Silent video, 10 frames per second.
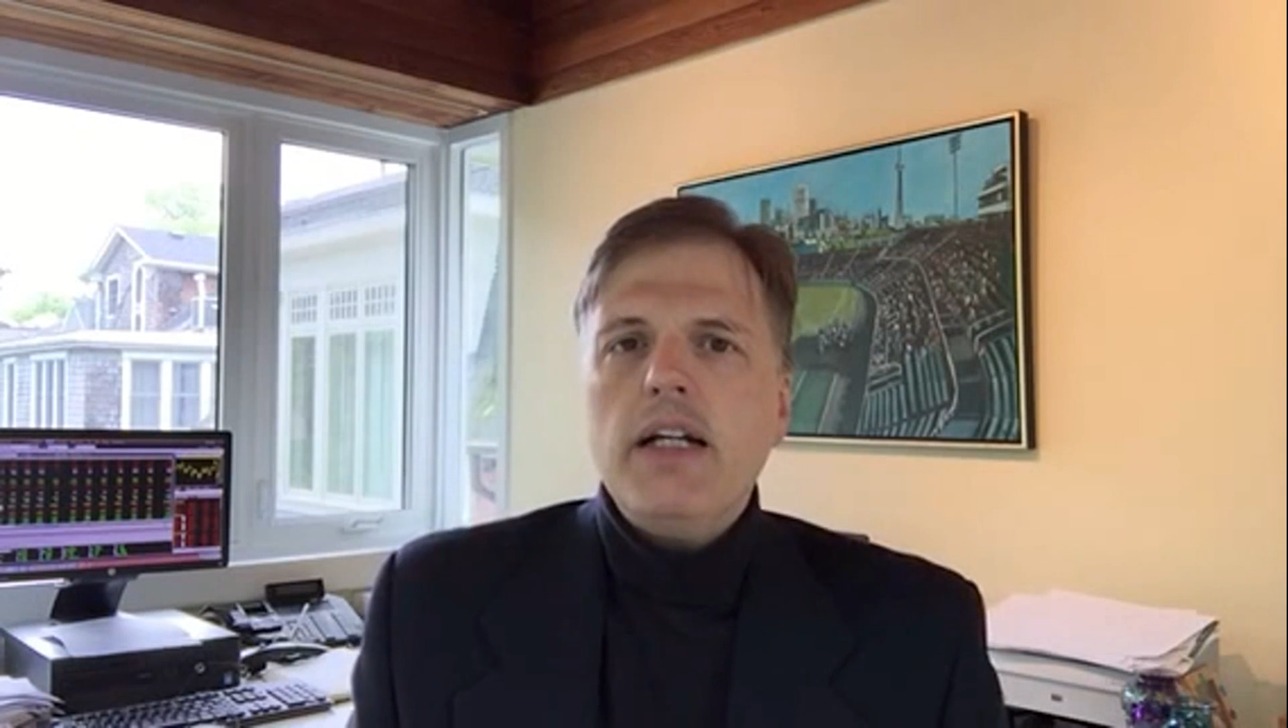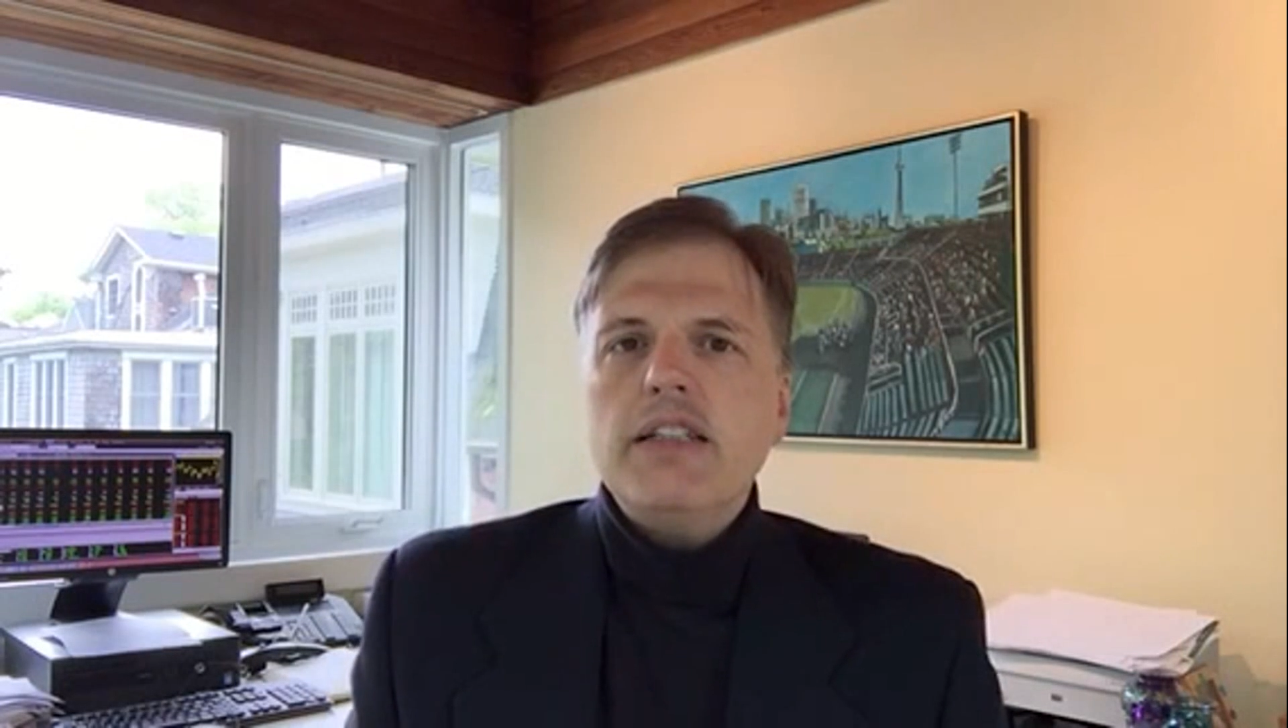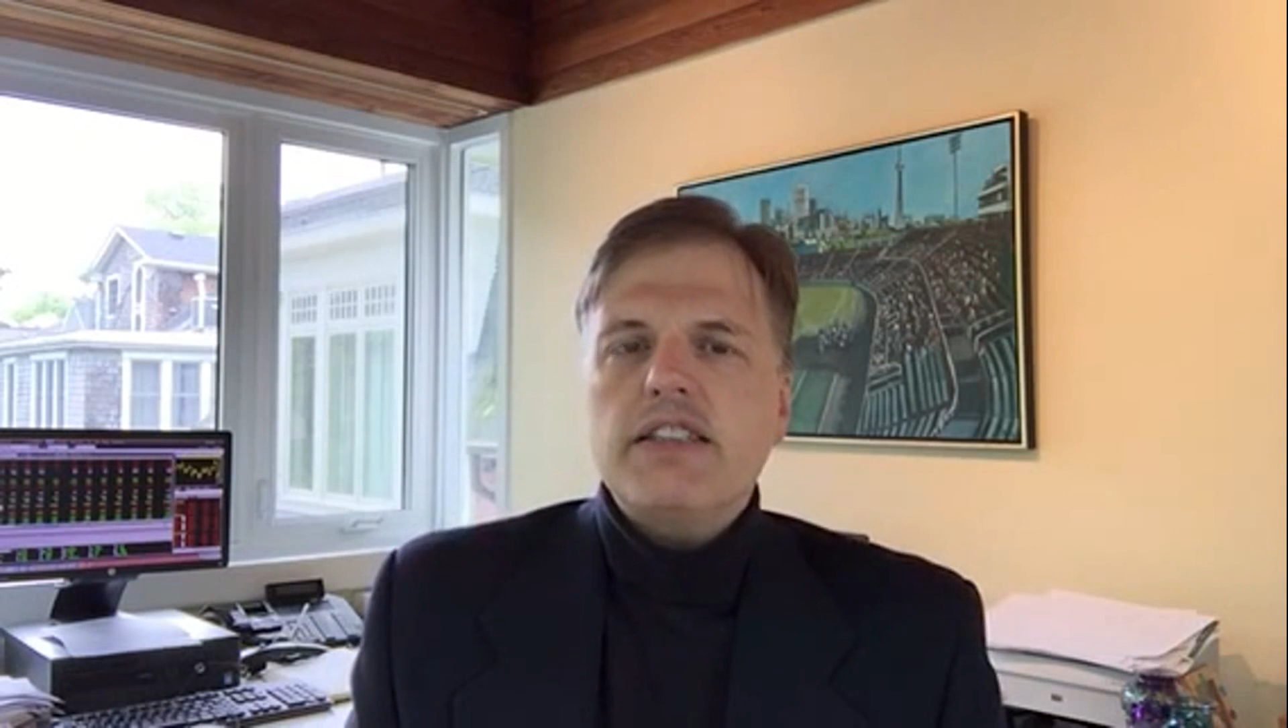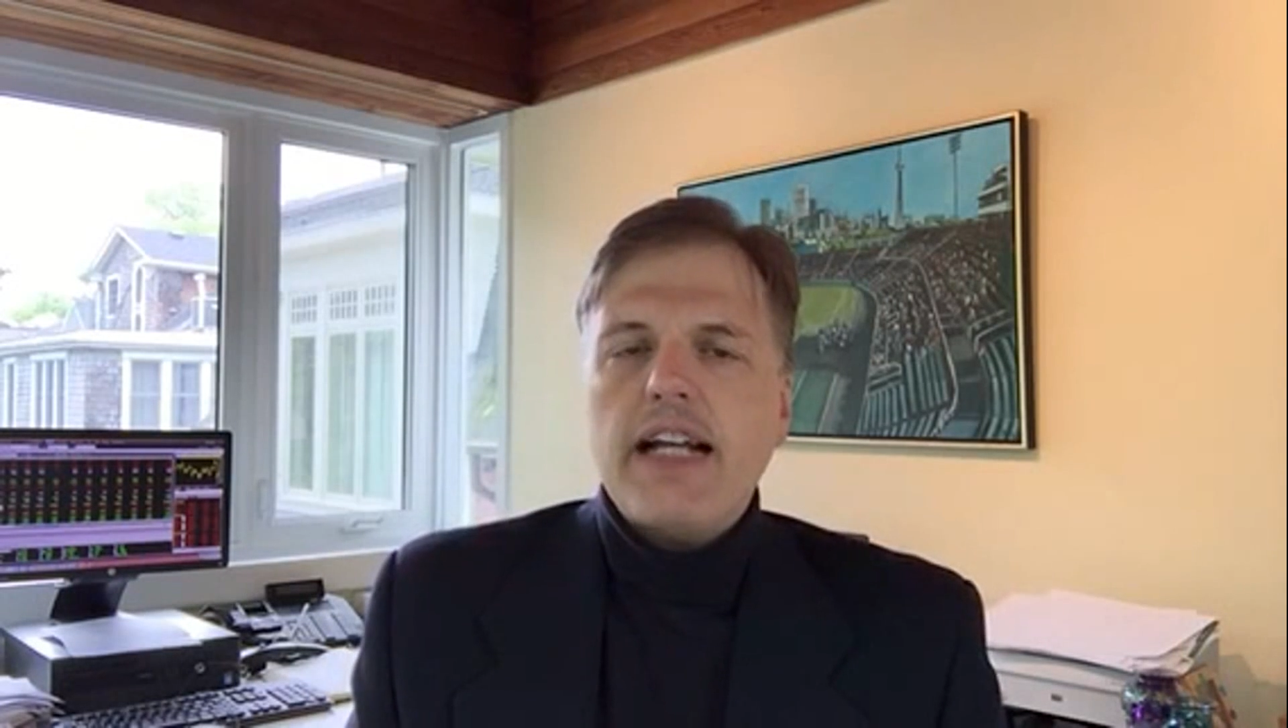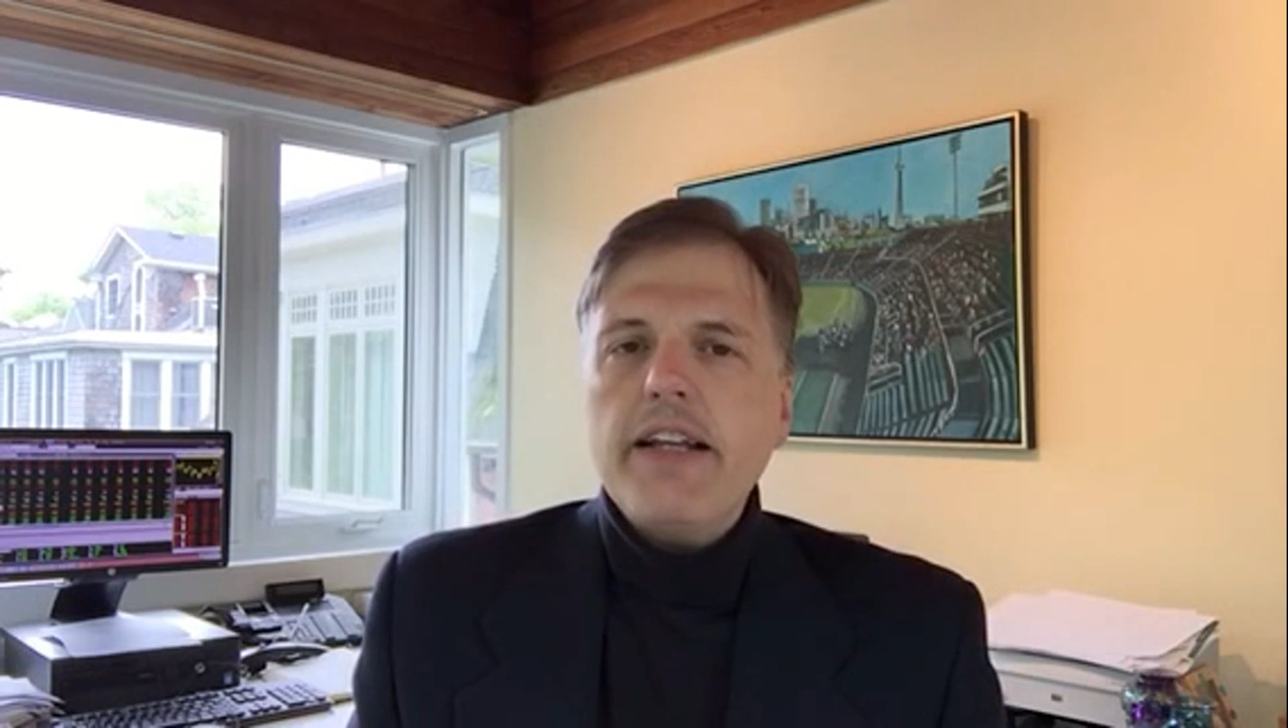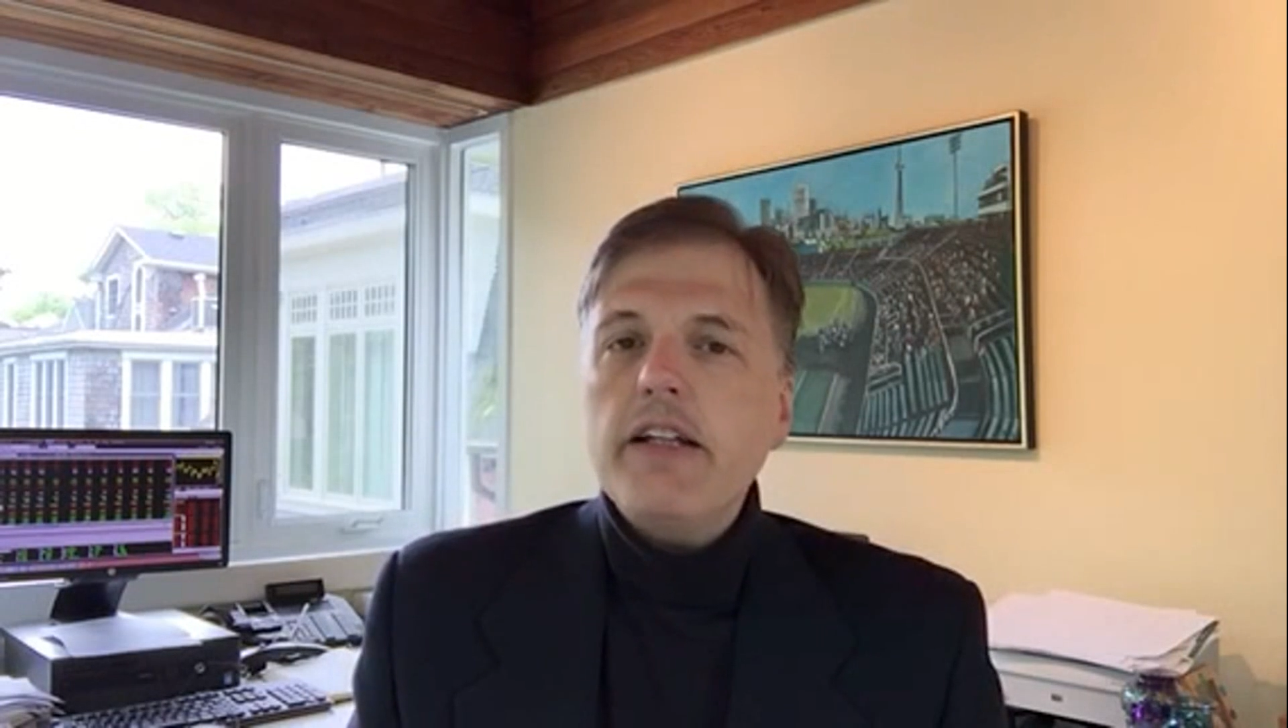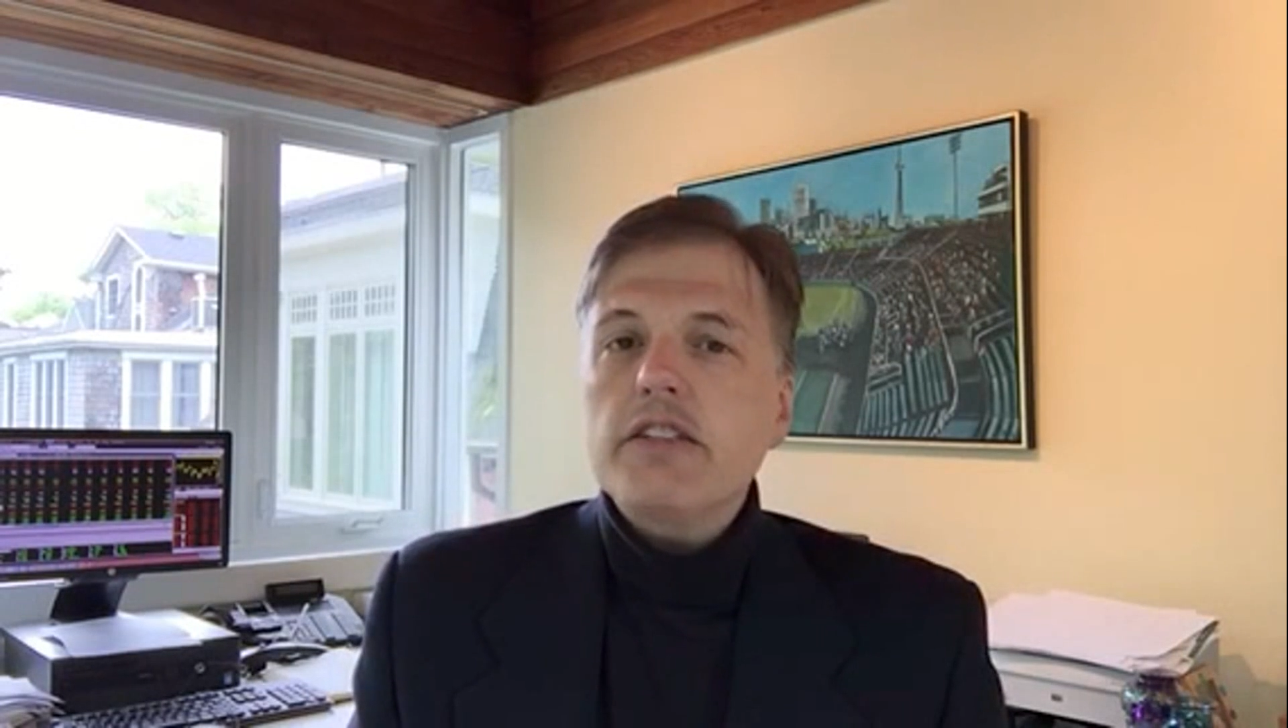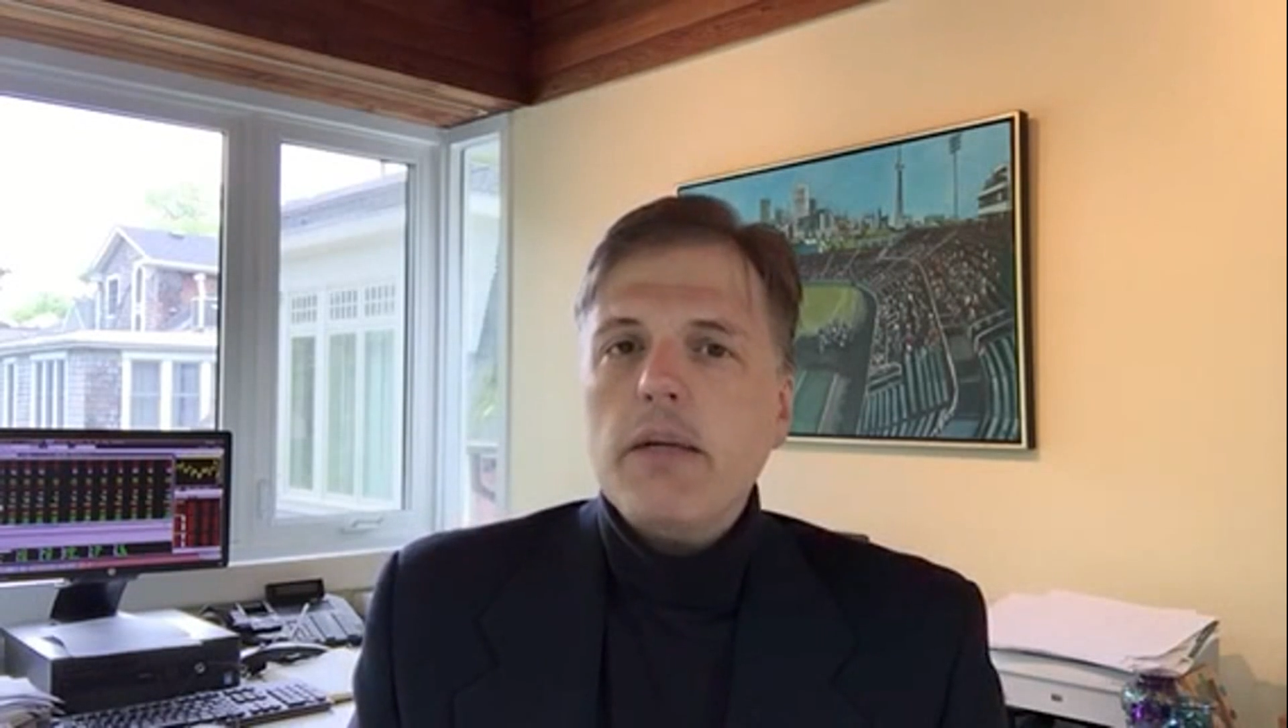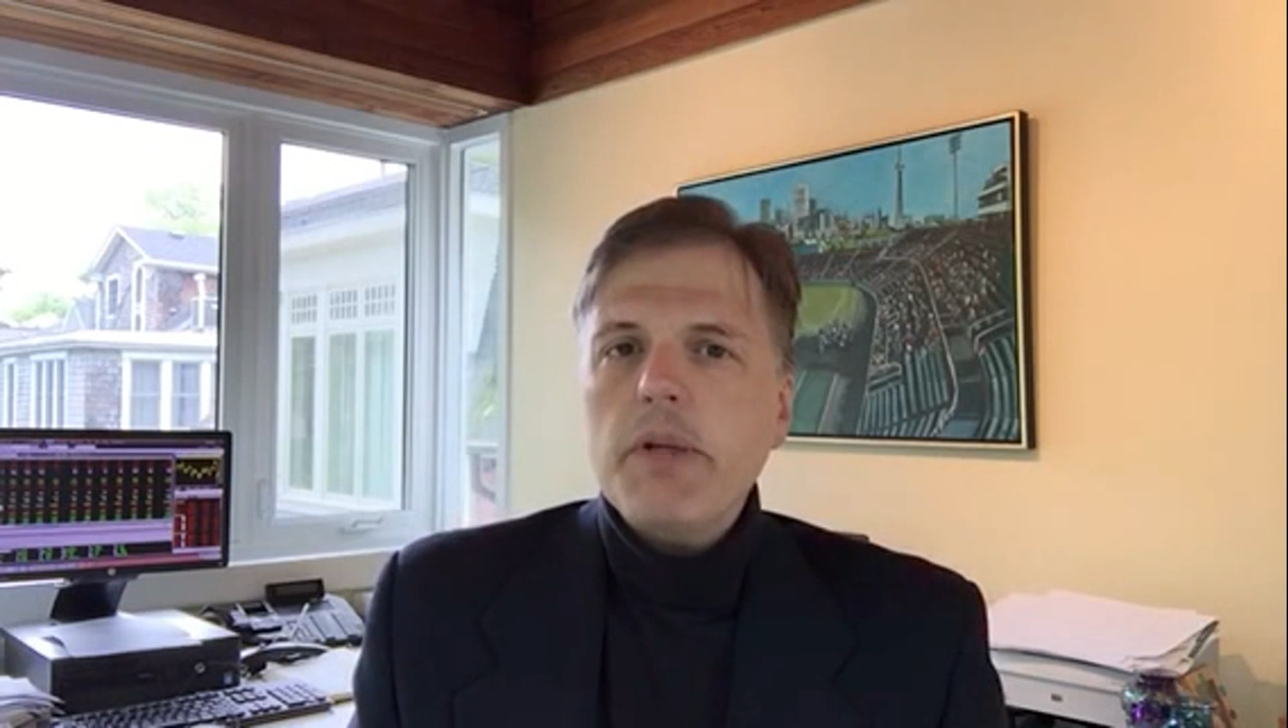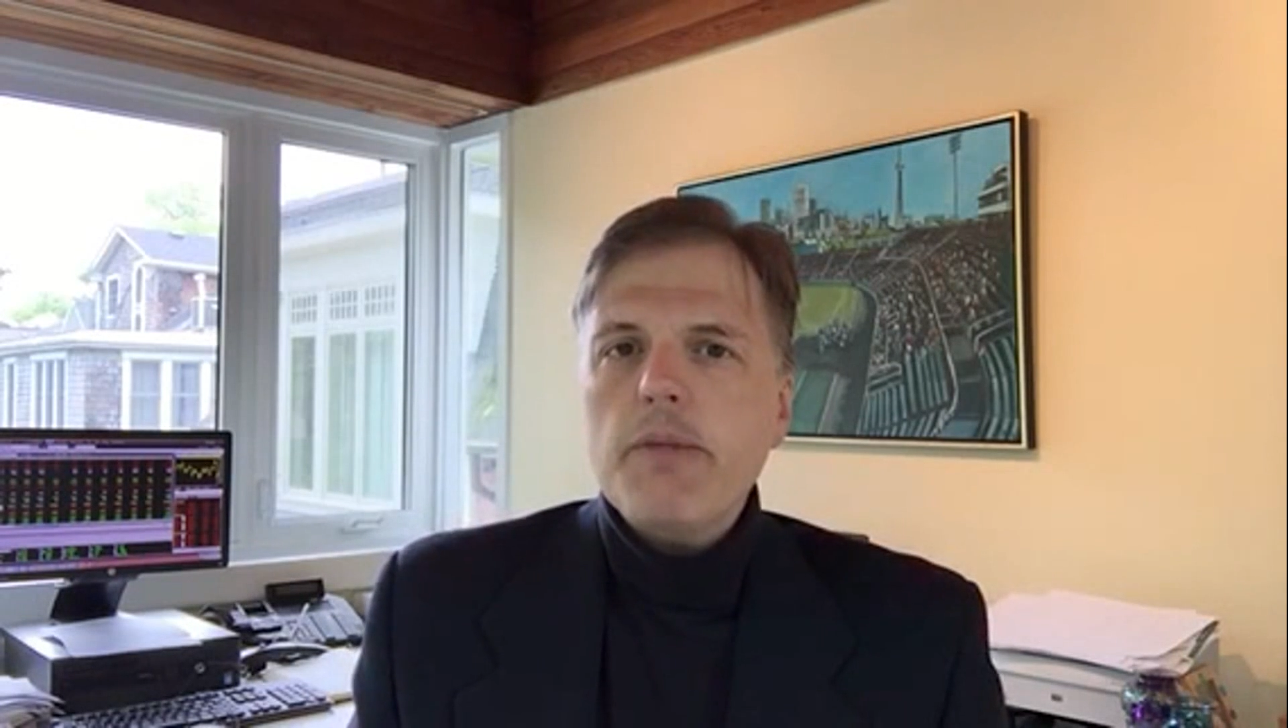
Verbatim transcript: selling some